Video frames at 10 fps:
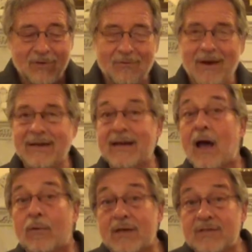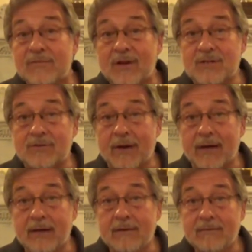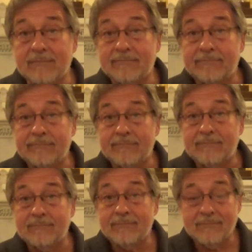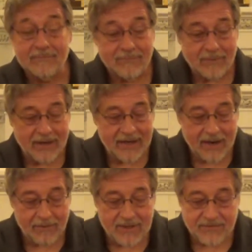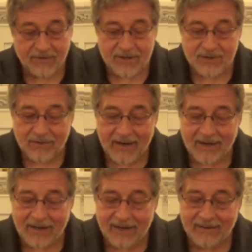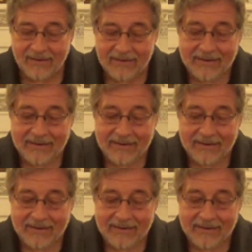Right now he's frustrated. Right now he's frustrated and